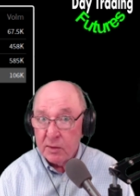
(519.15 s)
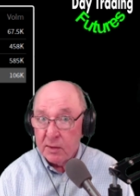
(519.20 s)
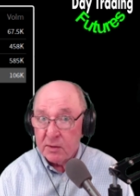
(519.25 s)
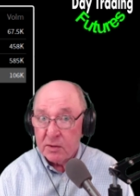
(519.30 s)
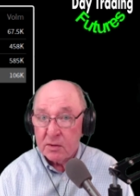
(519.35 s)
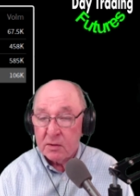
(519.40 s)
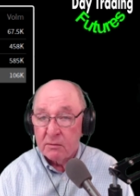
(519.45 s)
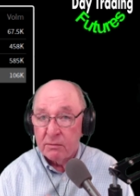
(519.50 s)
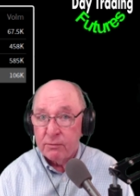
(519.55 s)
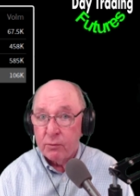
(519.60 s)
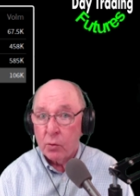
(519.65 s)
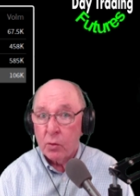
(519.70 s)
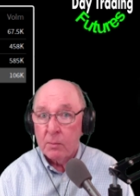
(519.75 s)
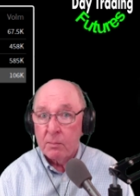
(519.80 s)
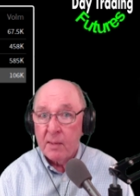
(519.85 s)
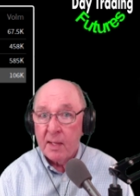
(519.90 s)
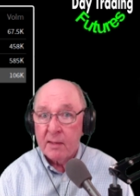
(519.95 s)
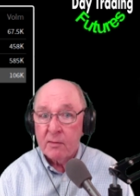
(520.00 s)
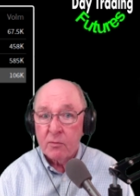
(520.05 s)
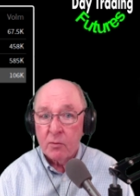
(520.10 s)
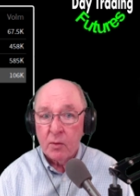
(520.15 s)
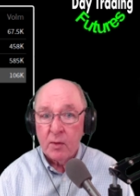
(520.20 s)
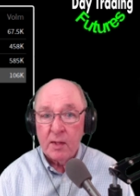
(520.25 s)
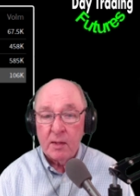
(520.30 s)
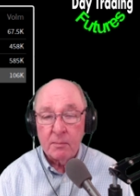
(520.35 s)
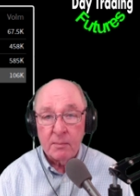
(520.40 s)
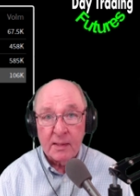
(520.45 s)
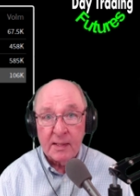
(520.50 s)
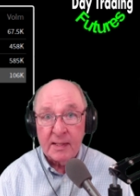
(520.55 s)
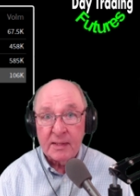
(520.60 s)
just the 4 micro
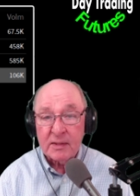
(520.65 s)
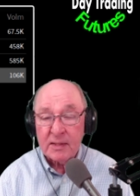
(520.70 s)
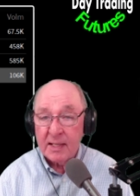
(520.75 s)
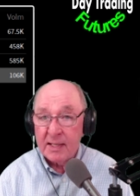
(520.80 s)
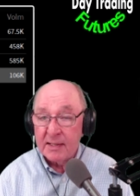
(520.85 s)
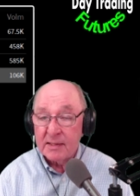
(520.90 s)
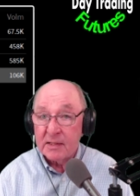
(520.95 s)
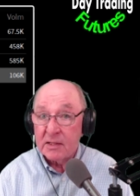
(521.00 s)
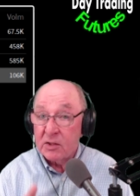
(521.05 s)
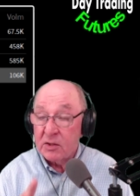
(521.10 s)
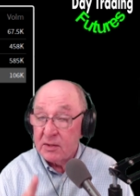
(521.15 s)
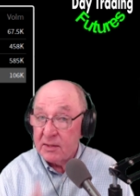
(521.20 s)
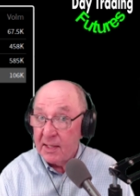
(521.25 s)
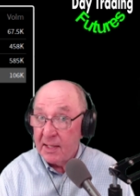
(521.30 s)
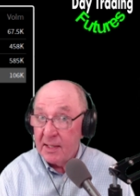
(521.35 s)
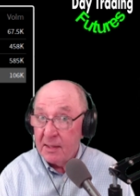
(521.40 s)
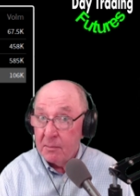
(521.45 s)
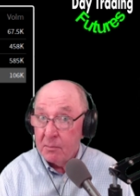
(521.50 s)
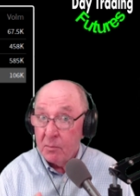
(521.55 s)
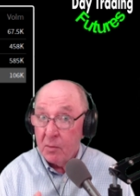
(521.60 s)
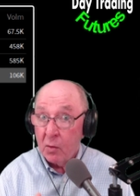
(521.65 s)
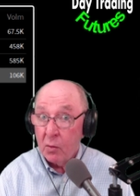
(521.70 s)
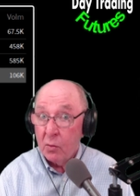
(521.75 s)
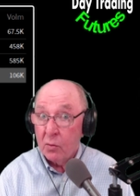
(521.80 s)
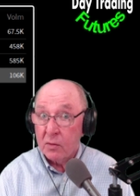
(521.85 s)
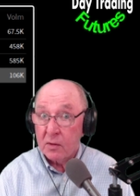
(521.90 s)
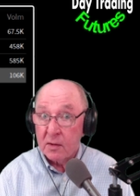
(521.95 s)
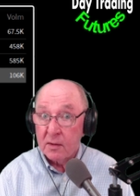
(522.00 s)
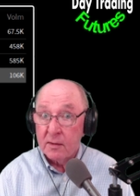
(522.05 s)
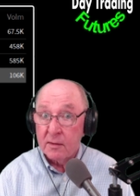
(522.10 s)
E-minis and in the same
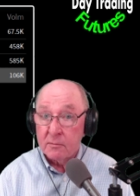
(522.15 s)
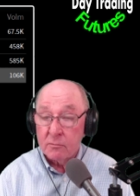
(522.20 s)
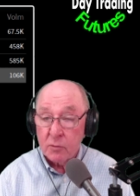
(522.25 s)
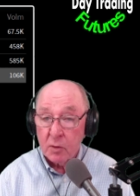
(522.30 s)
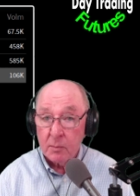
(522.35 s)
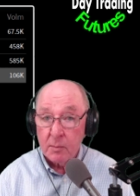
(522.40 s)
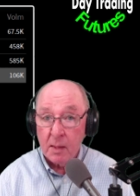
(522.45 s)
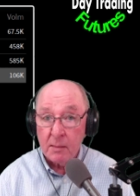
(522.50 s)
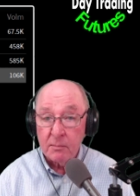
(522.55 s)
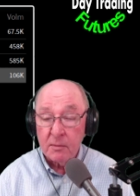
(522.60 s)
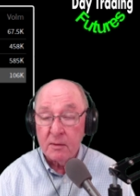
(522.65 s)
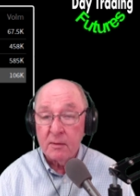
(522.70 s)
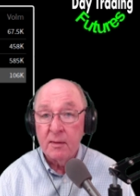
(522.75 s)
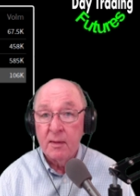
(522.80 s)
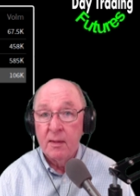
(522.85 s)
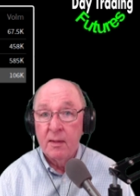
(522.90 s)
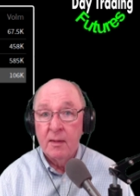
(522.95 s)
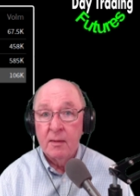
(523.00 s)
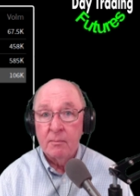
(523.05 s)
order, remember,